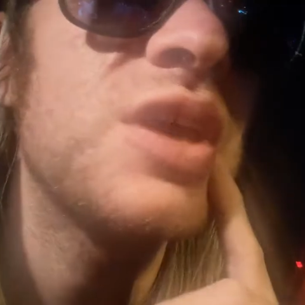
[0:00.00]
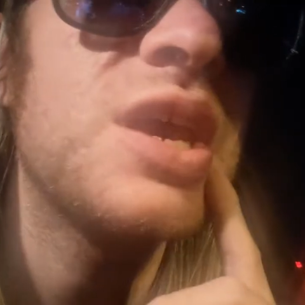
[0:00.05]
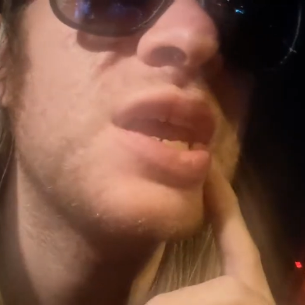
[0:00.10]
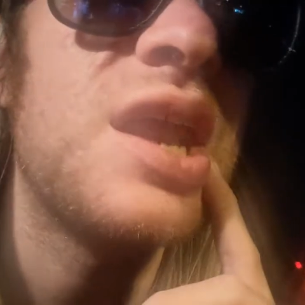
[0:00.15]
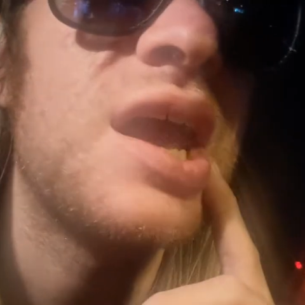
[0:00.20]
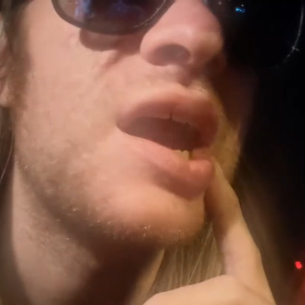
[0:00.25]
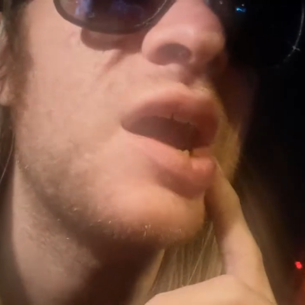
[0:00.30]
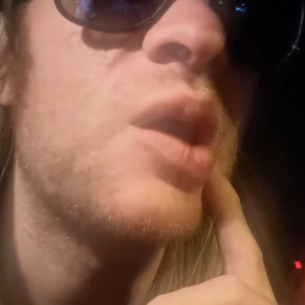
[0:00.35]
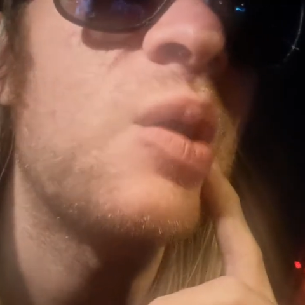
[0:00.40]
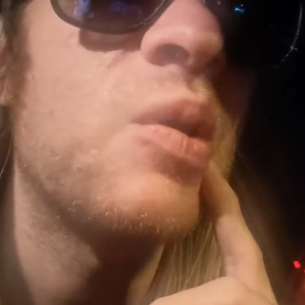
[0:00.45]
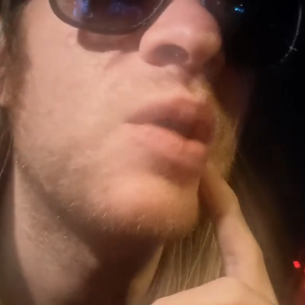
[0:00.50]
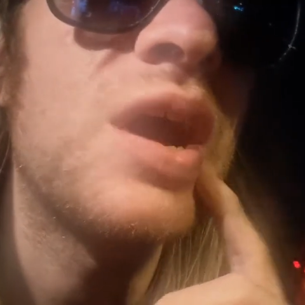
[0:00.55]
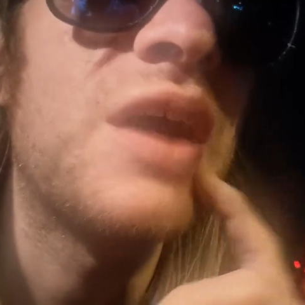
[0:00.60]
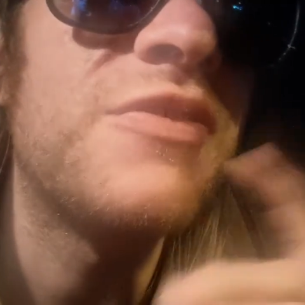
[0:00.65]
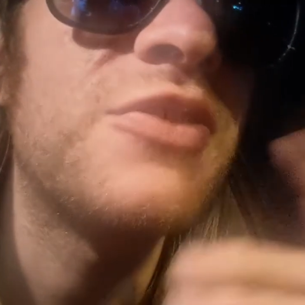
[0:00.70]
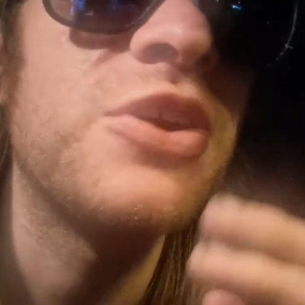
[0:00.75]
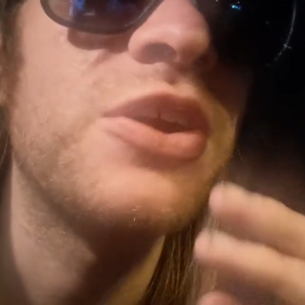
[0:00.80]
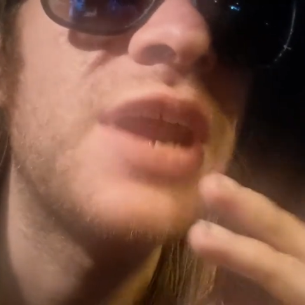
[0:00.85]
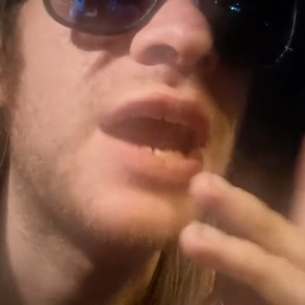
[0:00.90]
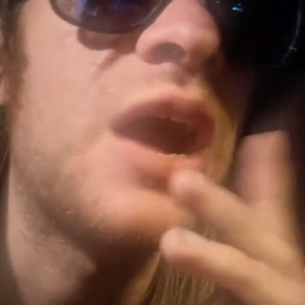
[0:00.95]
like an hour
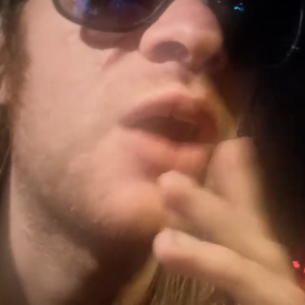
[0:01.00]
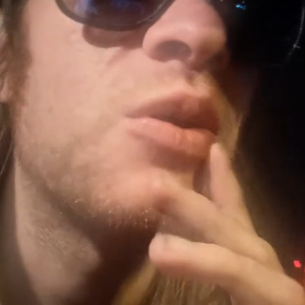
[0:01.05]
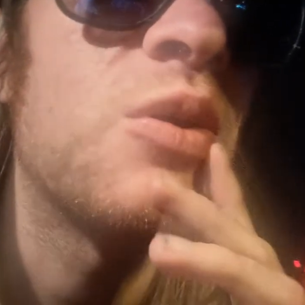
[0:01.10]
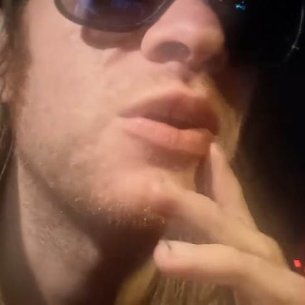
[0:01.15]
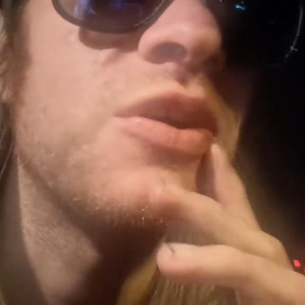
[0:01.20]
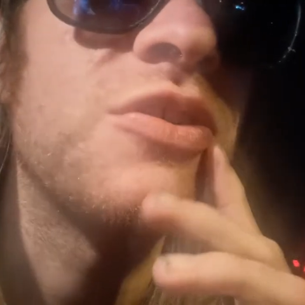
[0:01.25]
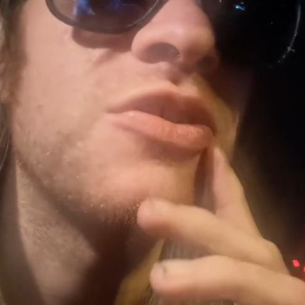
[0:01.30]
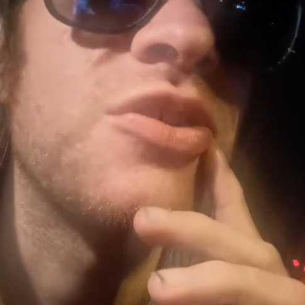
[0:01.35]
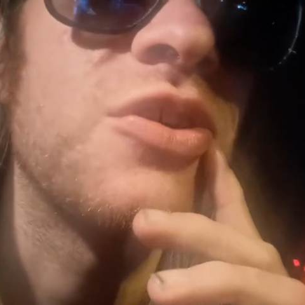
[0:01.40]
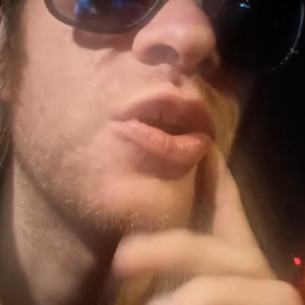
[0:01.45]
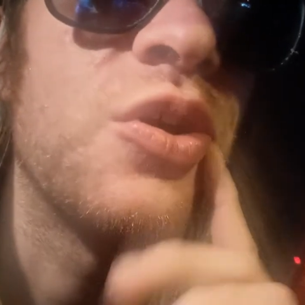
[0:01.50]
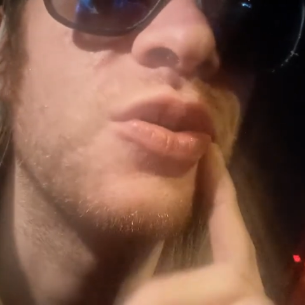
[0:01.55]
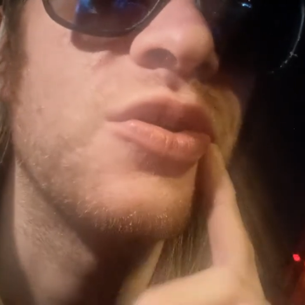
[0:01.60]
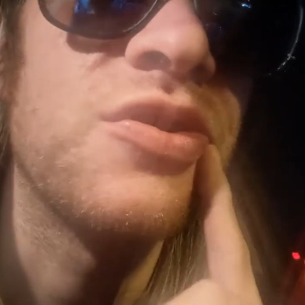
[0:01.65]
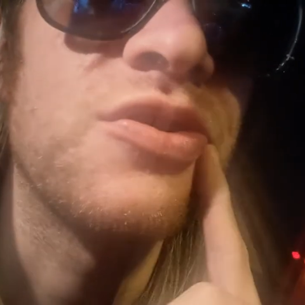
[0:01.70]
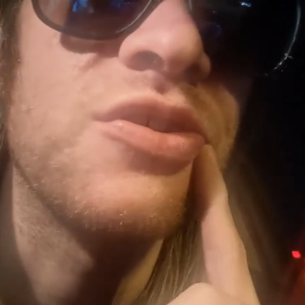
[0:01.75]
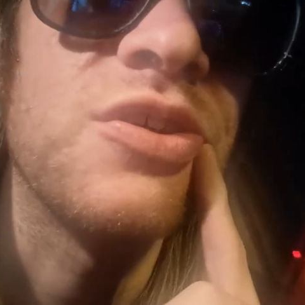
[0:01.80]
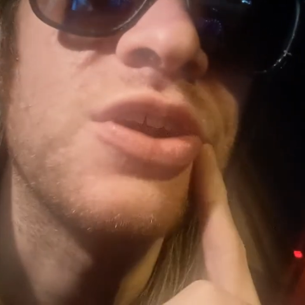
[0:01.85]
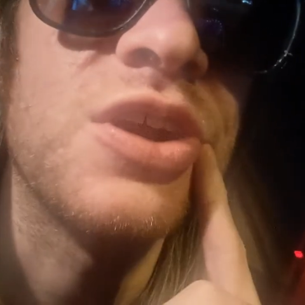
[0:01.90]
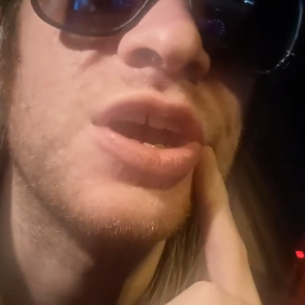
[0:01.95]
after an hour or so, the
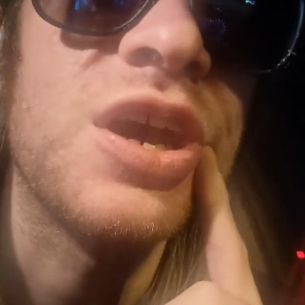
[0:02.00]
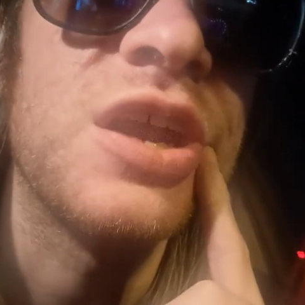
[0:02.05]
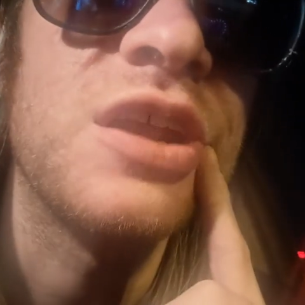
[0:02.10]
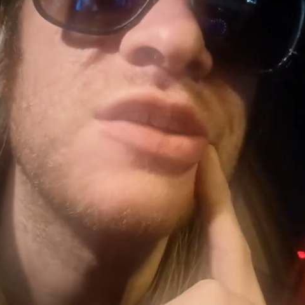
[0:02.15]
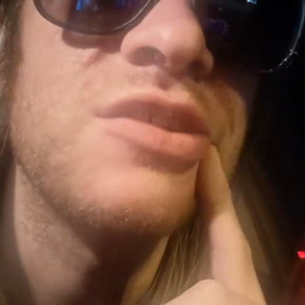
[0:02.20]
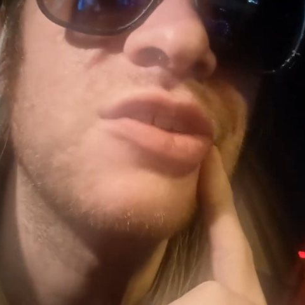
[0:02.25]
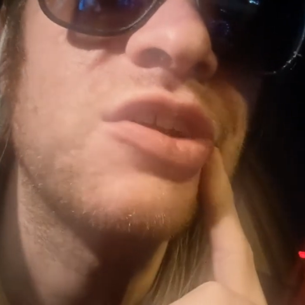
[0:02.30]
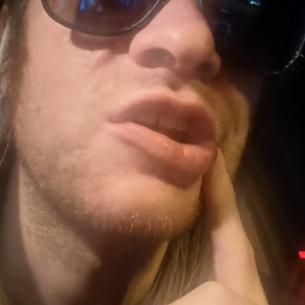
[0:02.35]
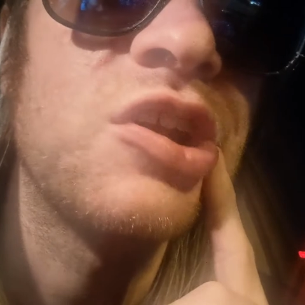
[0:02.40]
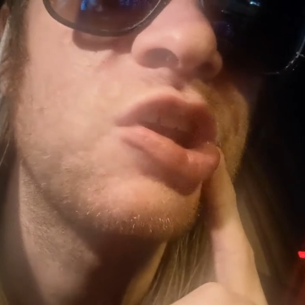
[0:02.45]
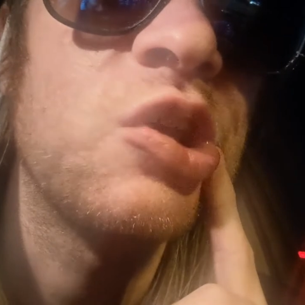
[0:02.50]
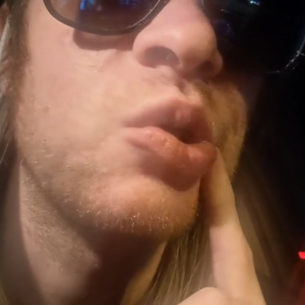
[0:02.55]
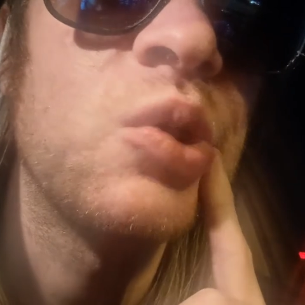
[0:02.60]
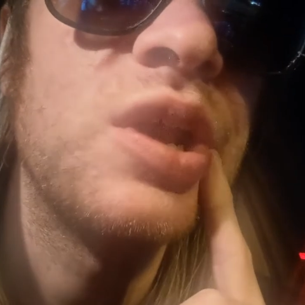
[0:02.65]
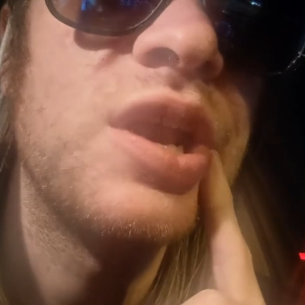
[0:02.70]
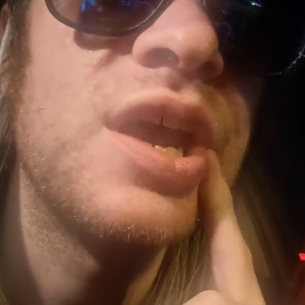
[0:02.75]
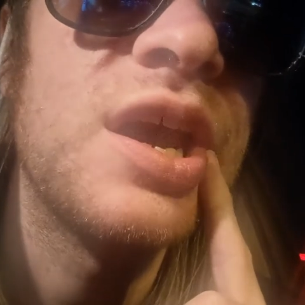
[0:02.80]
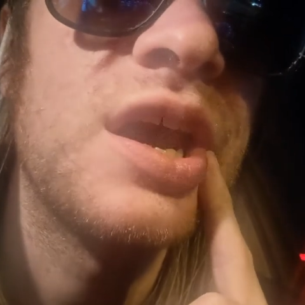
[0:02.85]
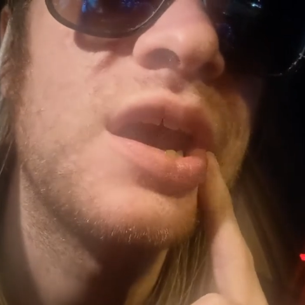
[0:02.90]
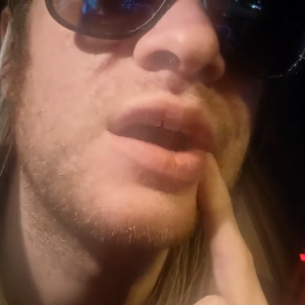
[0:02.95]
sun kind of started
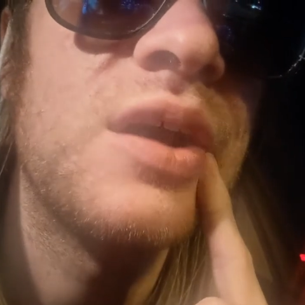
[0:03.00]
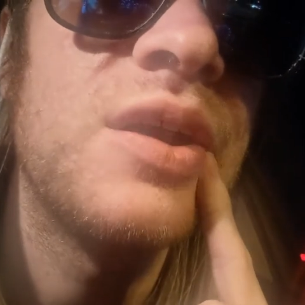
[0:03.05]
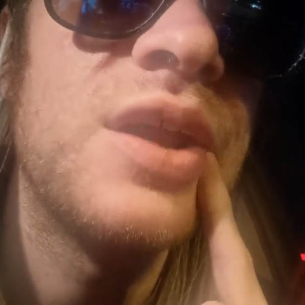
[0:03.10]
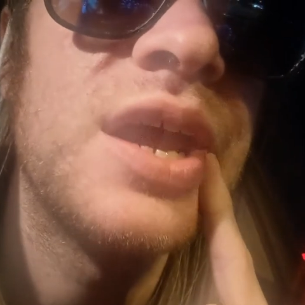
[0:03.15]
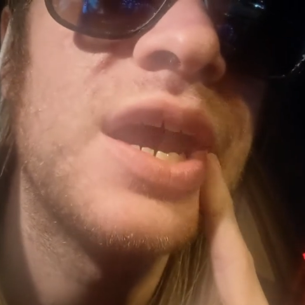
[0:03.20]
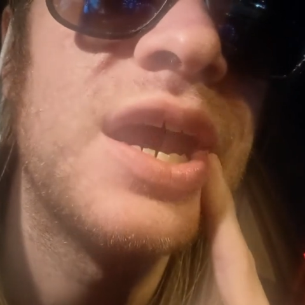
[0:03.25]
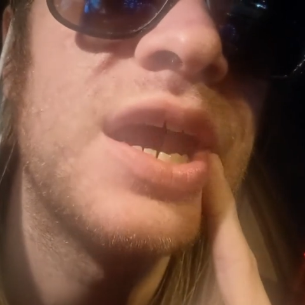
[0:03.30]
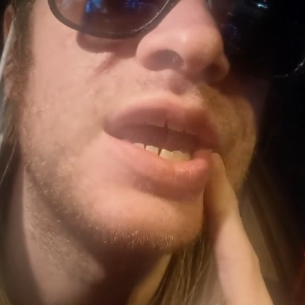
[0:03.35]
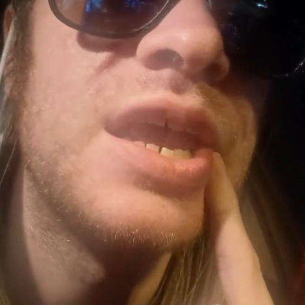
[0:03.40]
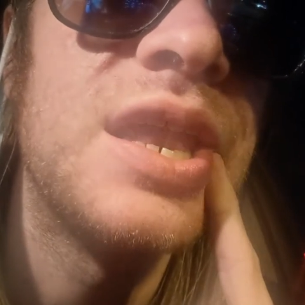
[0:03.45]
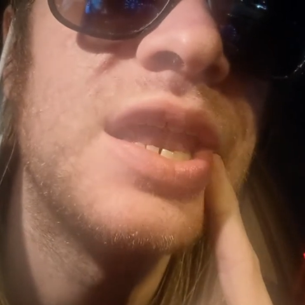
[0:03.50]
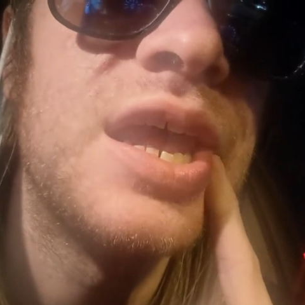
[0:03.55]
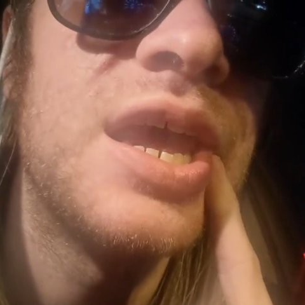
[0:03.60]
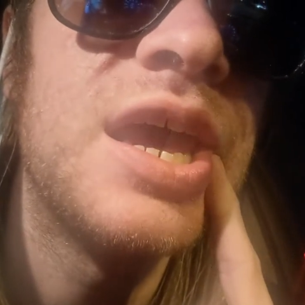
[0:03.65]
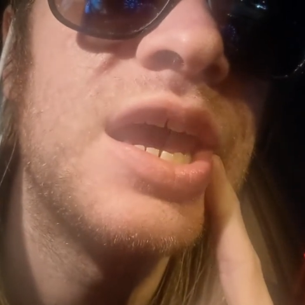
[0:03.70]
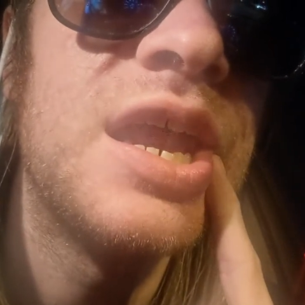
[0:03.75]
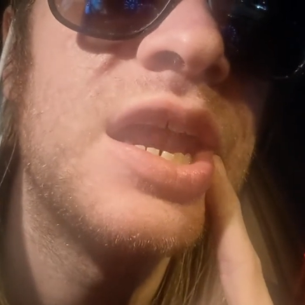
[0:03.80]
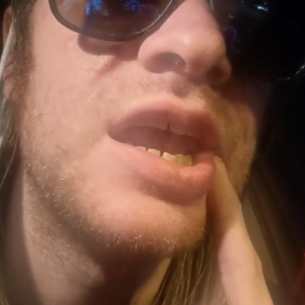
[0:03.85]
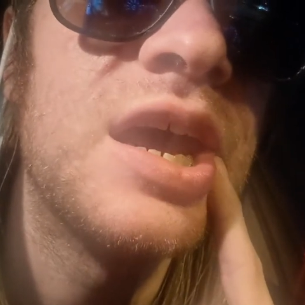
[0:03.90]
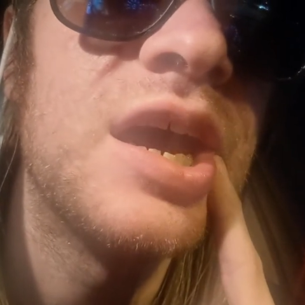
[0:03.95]
going down, and
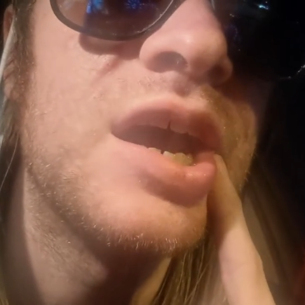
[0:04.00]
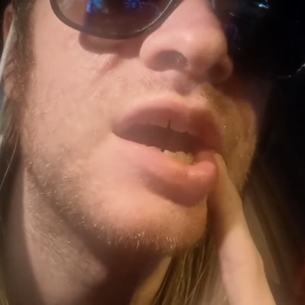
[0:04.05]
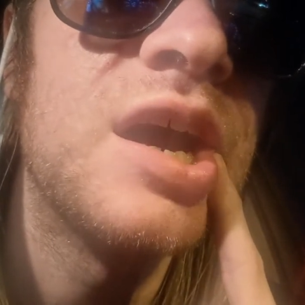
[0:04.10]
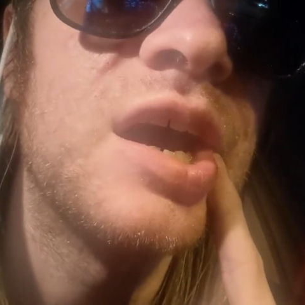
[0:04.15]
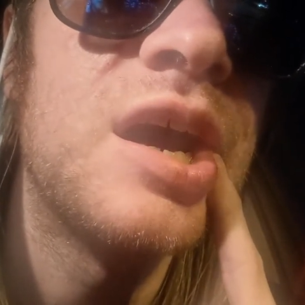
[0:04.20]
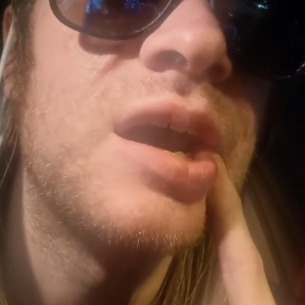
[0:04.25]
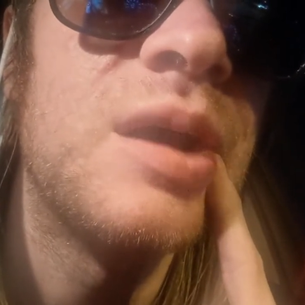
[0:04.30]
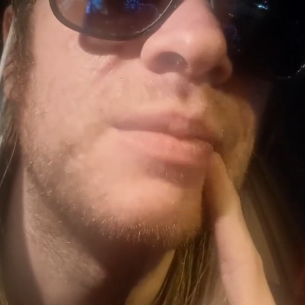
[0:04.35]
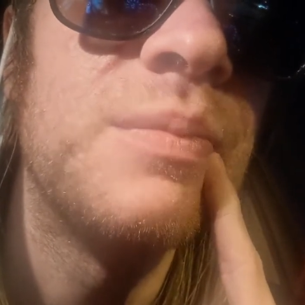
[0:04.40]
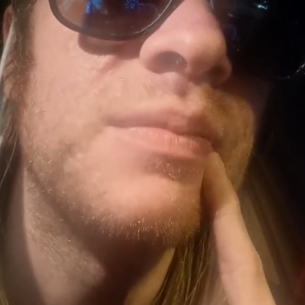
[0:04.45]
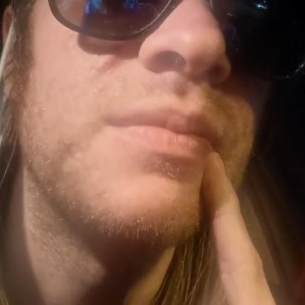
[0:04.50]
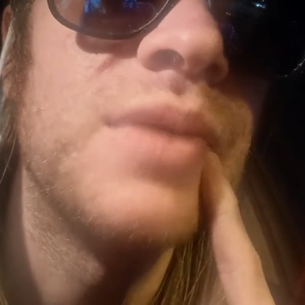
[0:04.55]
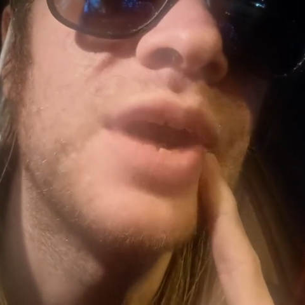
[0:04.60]
then um,